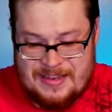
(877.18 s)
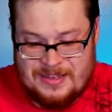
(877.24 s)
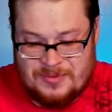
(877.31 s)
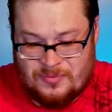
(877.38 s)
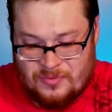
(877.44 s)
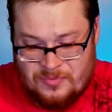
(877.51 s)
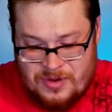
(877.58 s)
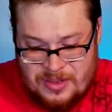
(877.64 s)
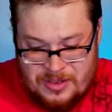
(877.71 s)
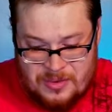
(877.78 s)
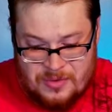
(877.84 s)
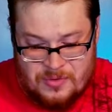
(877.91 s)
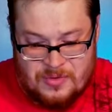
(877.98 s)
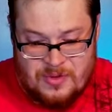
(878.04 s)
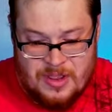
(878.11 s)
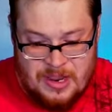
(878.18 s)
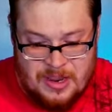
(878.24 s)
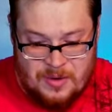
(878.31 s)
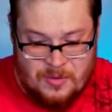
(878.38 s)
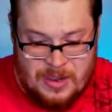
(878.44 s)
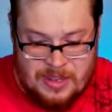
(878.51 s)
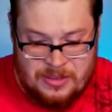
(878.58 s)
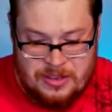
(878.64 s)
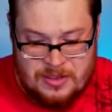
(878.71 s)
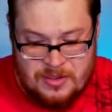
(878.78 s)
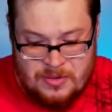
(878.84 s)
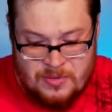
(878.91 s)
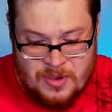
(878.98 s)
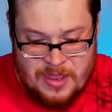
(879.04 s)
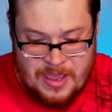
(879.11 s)
is really cool. Well,
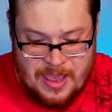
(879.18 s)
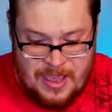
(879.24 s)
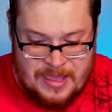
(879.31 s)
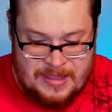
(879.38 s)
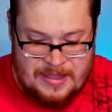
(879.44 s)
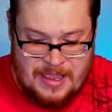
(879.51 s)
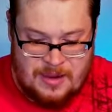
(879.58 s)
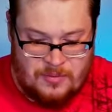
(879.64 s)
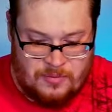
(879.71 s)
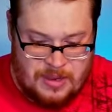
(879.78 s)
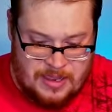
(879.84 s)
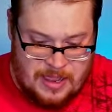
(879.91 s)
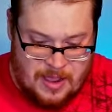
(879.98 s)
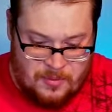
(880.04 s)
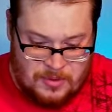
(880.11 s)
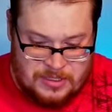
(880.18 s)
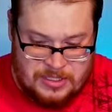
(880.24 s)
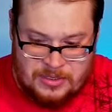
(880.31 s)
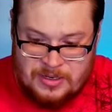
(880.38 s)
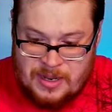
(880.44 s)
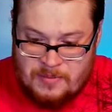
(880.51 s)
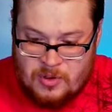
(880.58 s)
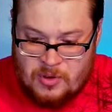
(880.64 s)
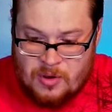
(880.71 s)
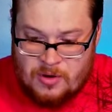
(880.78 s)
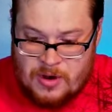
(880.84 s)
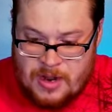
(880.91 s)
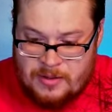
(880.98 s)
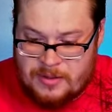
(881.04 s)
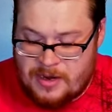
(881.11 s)
you, and then we got, what's your name?
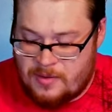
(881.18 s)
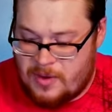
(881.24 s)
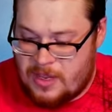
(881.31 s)
Cora. There we